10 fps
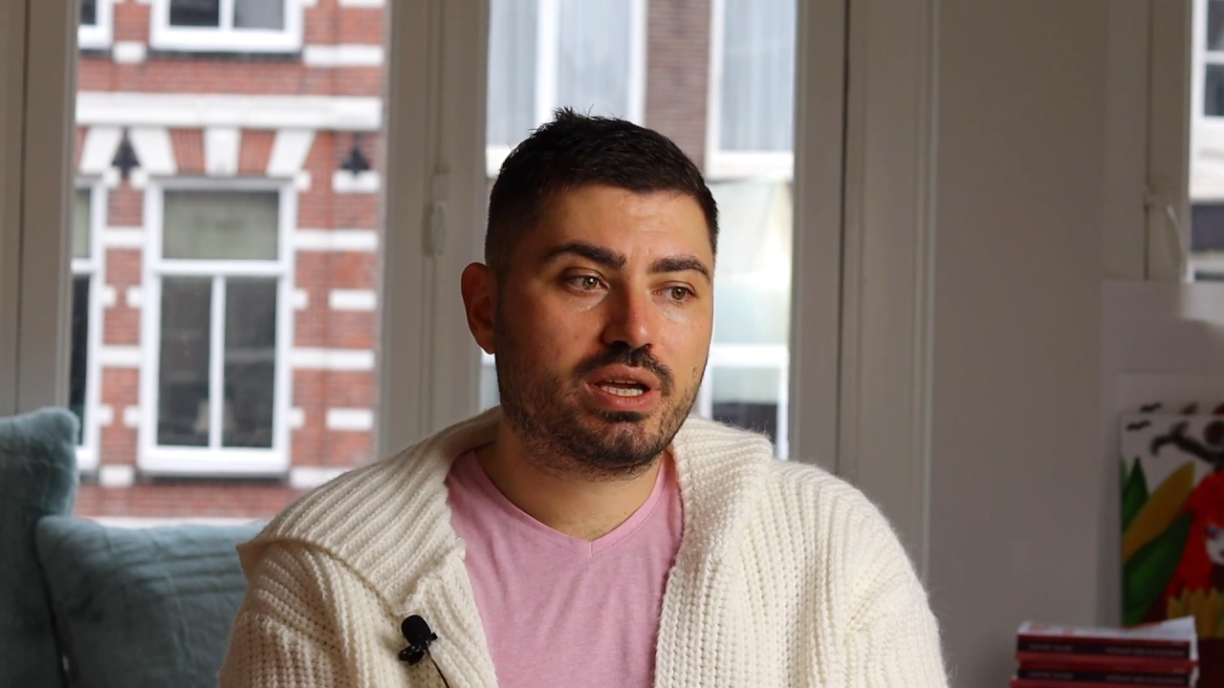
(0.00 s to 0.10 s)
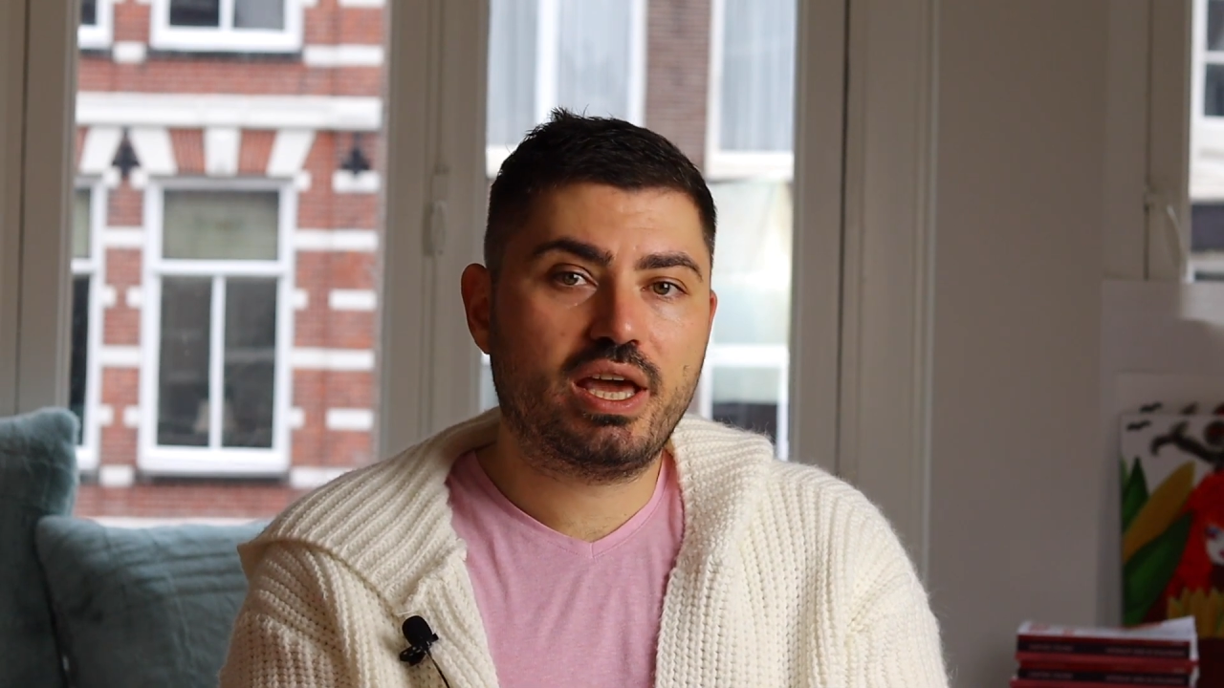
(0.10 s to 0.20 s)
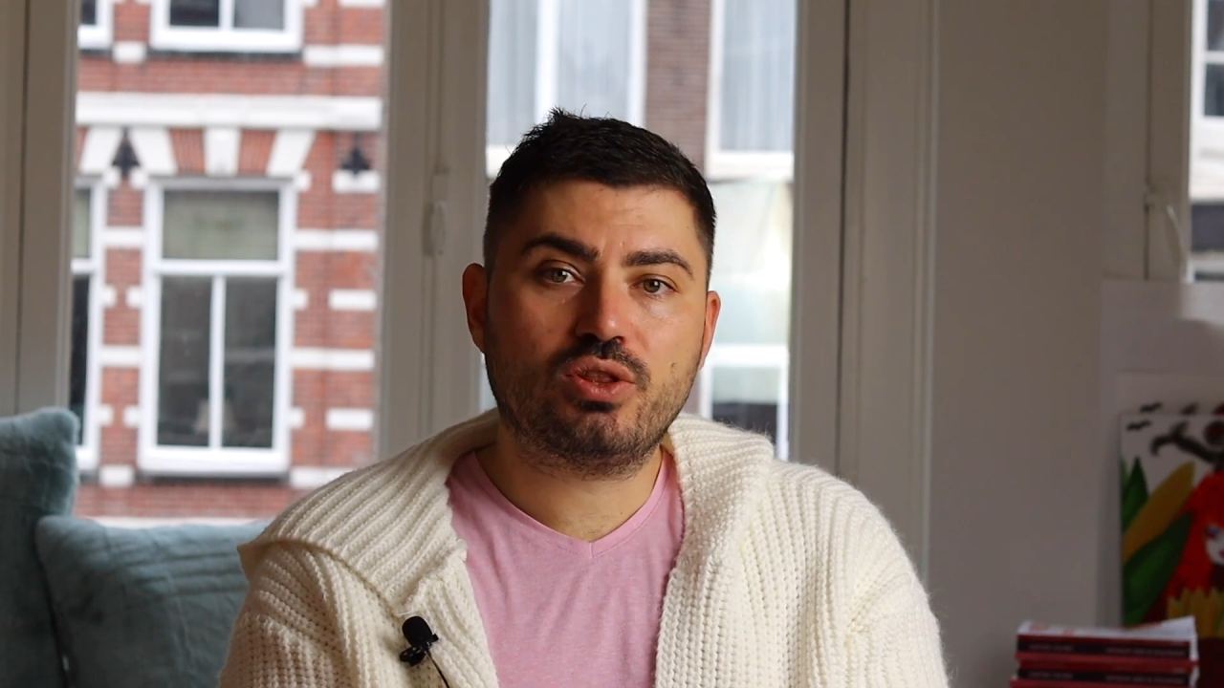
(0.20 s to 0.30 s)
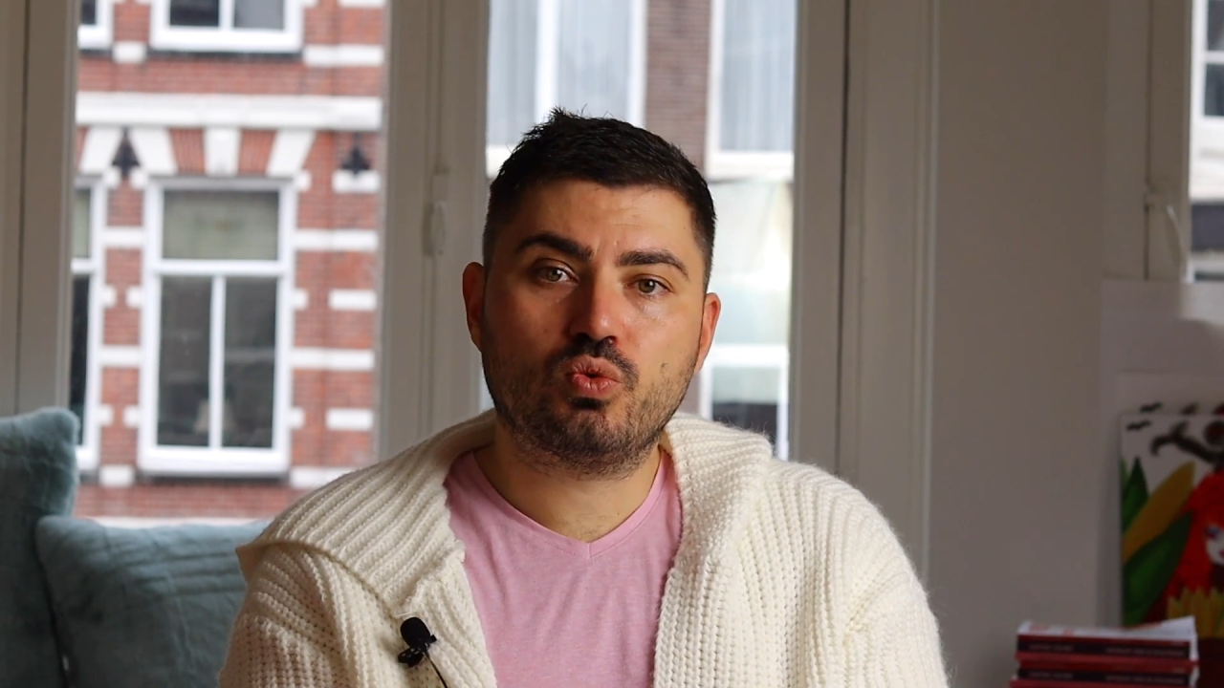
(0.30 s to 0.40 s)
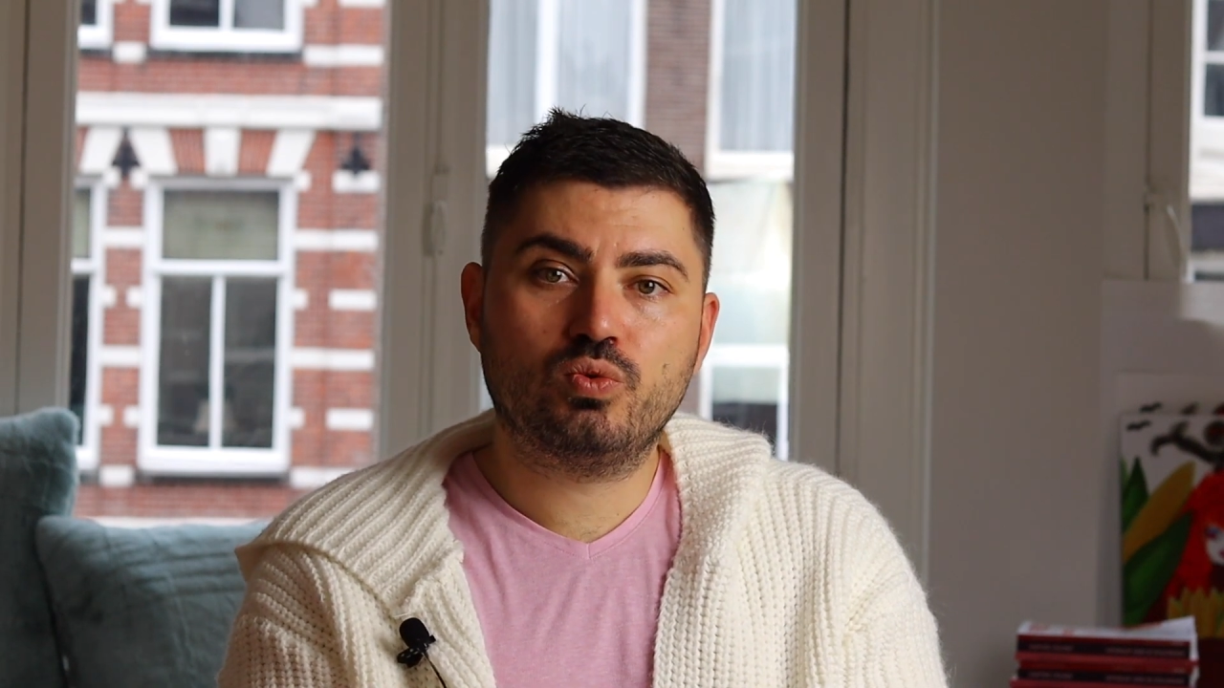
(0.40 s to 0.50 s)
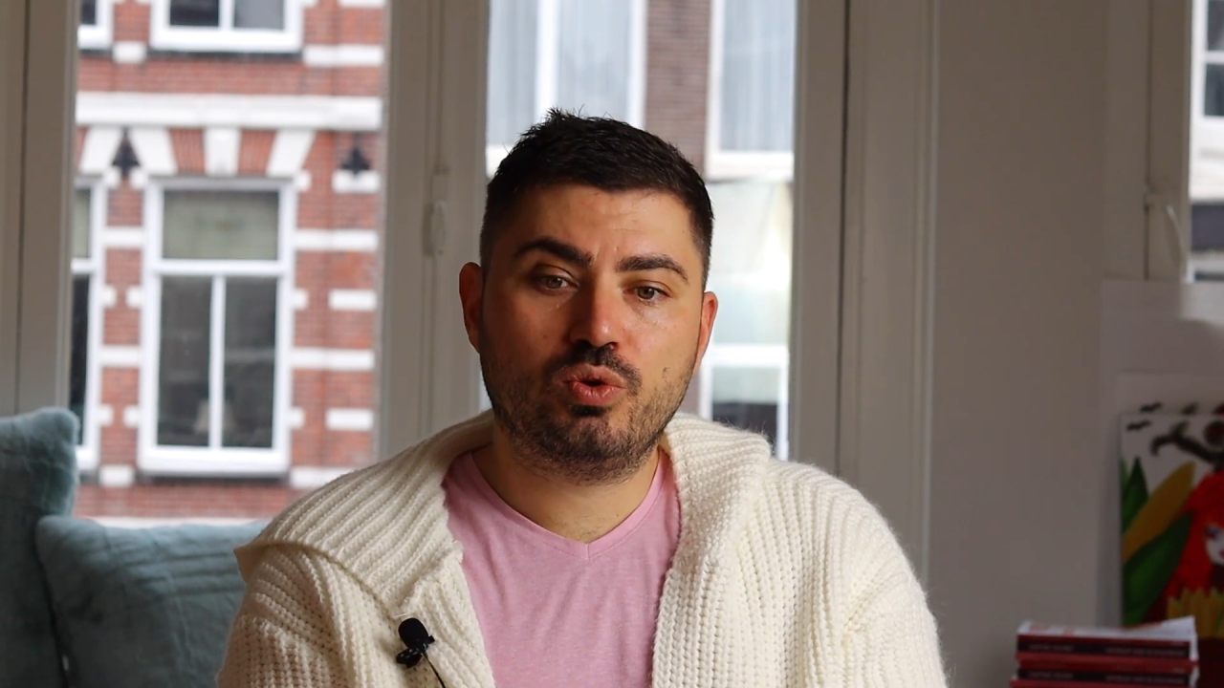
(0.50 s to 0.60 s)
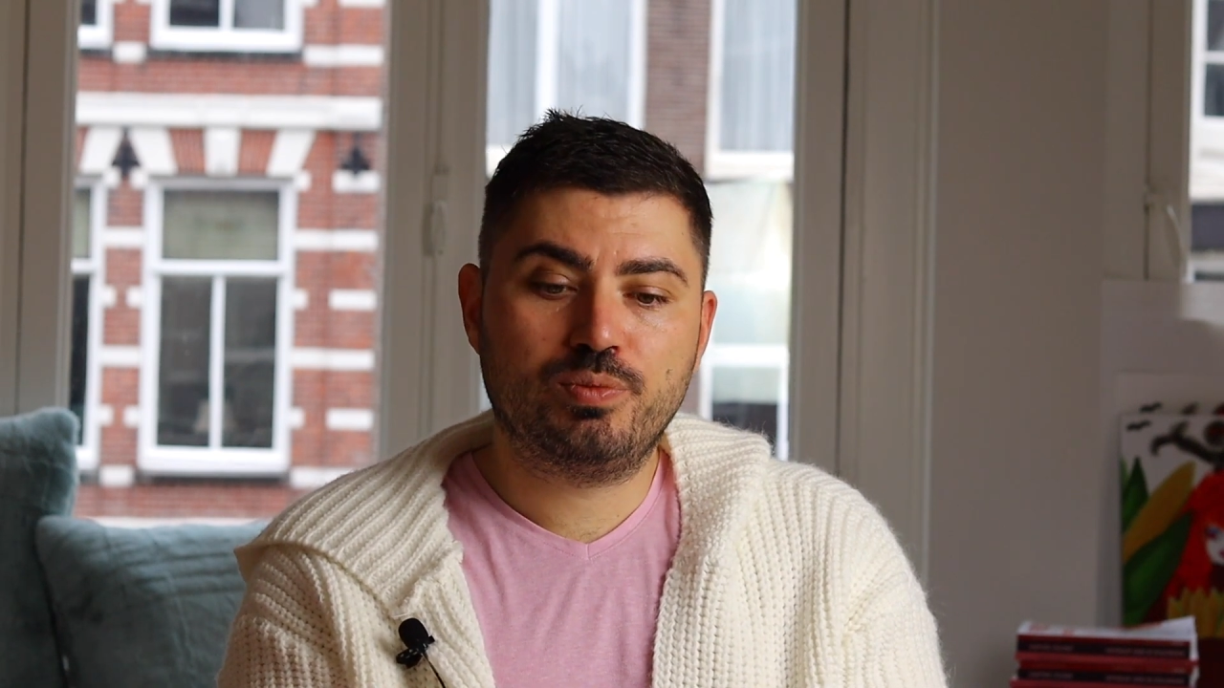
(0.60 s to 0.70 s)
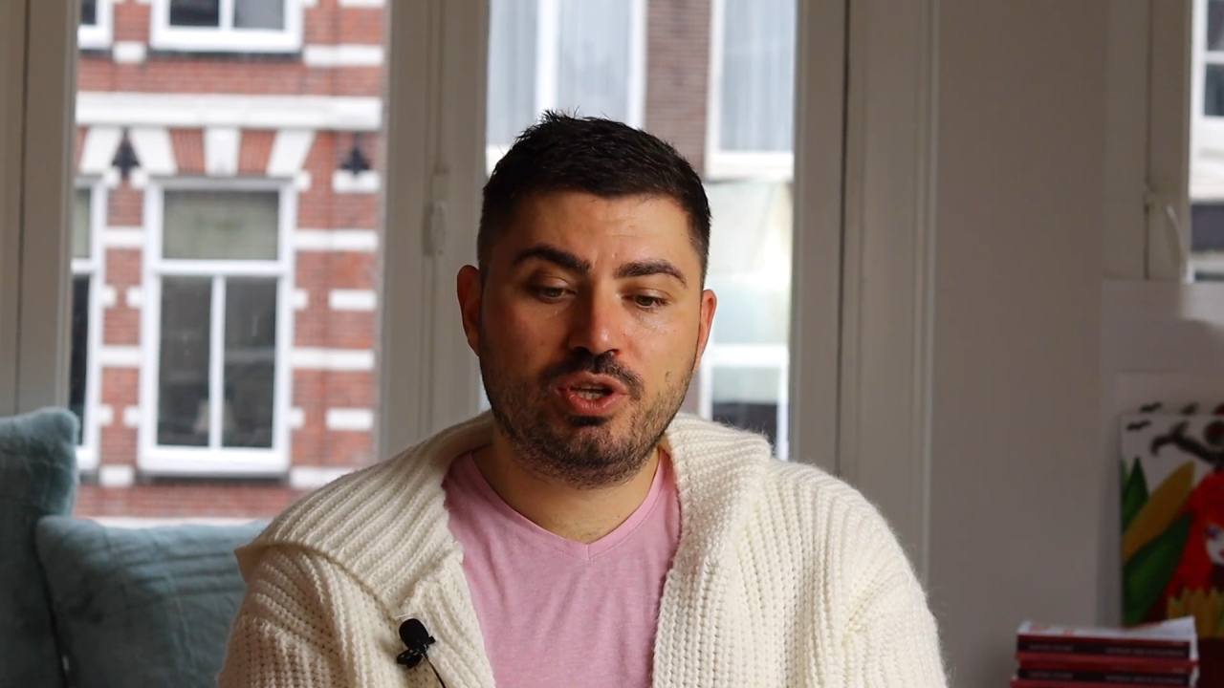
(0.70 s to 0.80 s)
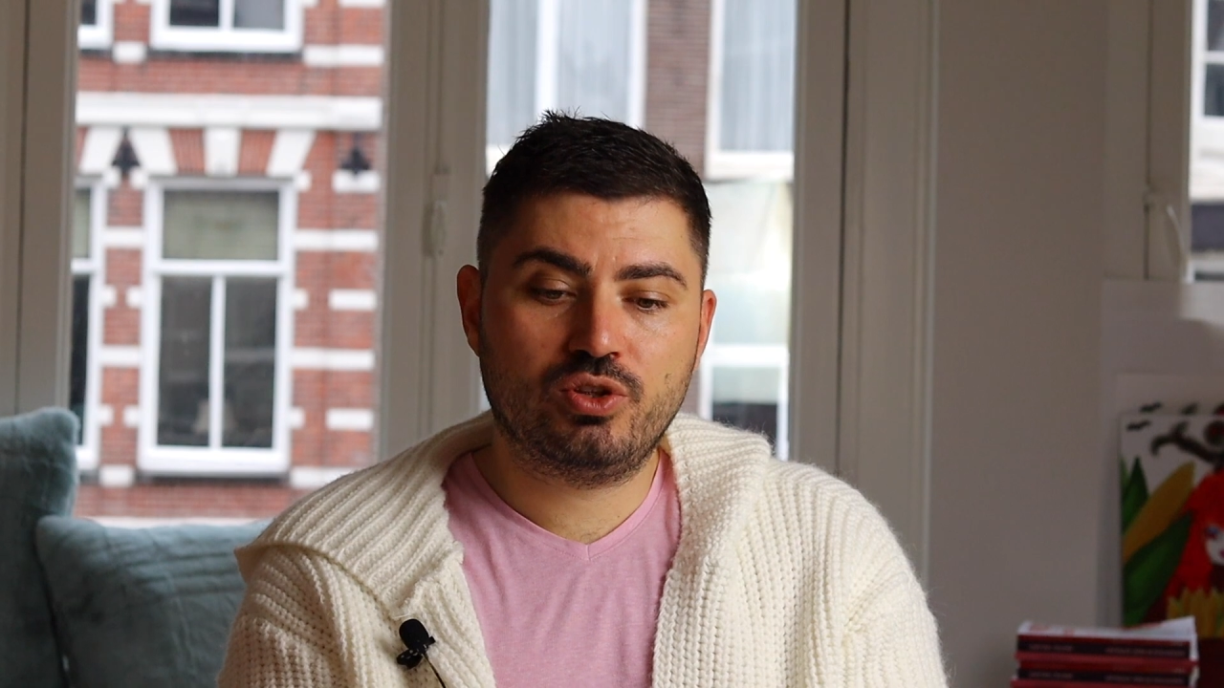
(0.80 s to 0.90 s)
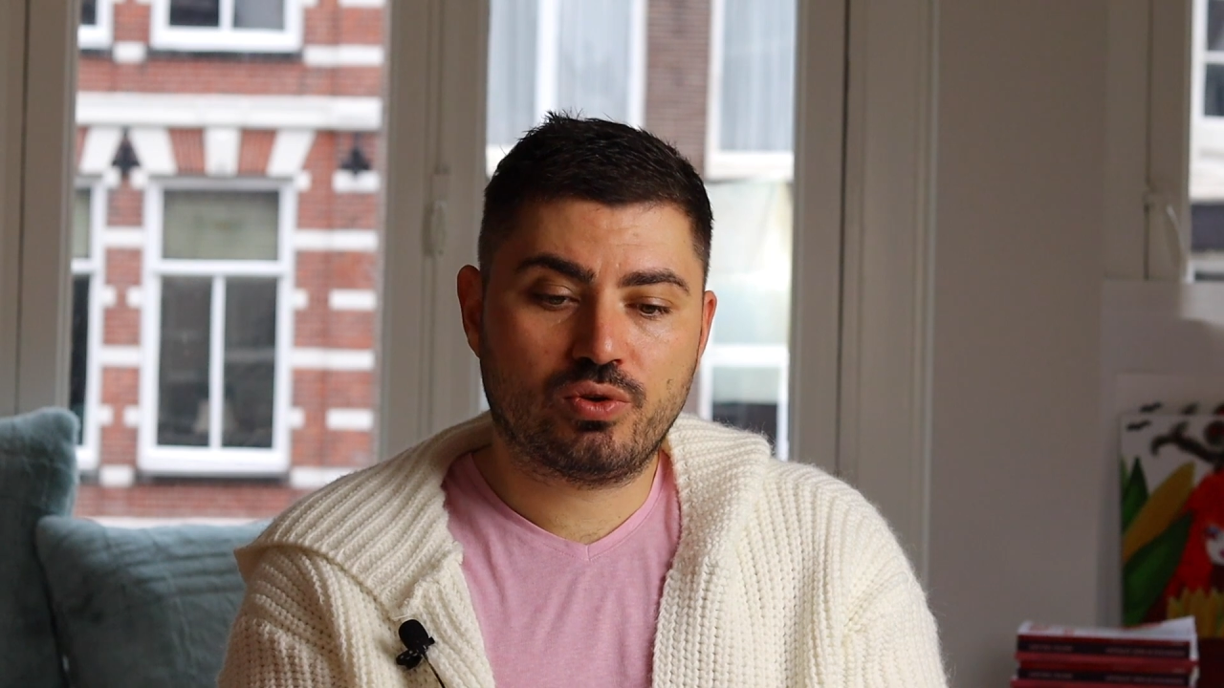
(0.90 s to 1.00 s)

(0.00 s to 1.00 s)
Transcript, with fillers: Ketu will be in